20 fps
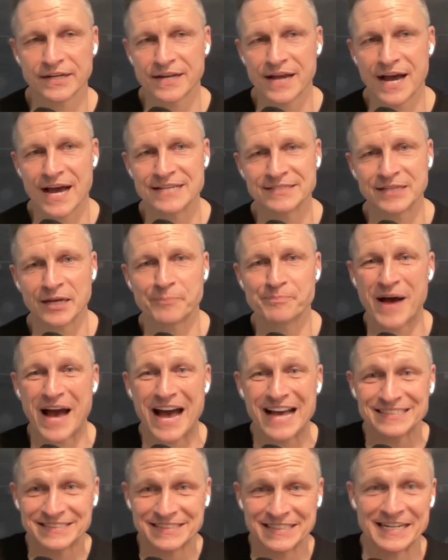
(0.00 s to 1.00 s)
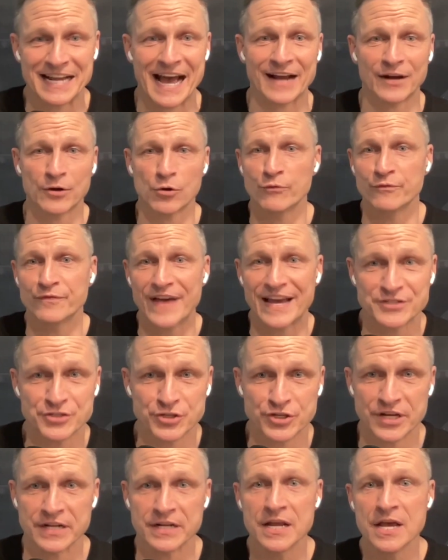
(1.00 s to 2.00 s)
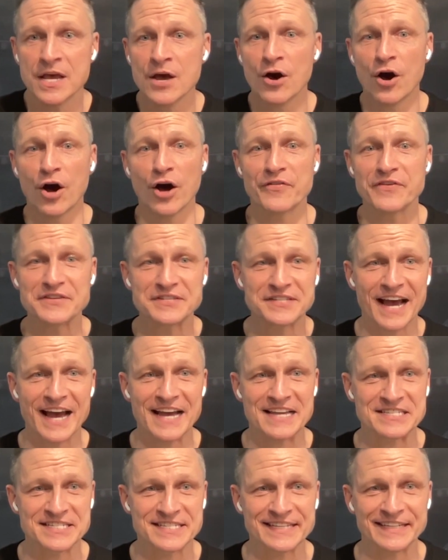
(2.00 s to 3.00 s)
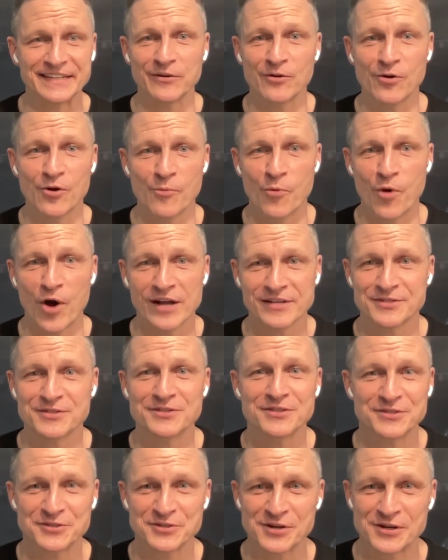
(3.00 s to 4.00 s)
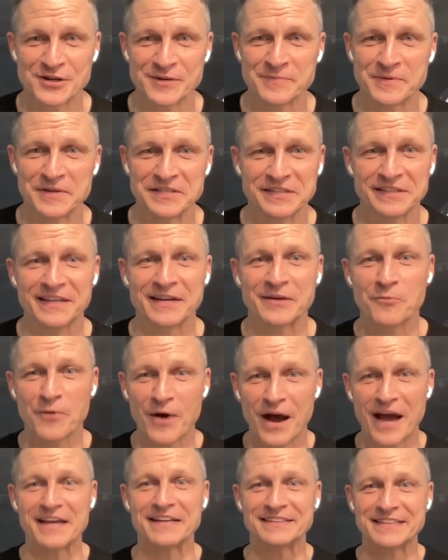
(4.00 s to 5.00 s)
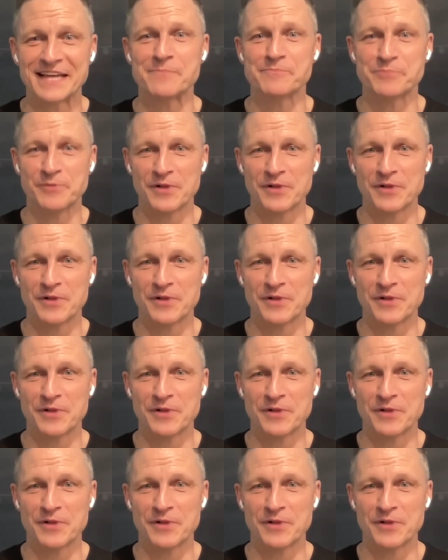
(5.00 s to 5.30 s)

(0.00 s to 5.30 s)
guys like Pasternak, Ovechkin, all these guys sitting at home watching this tournament, and you're like, why are they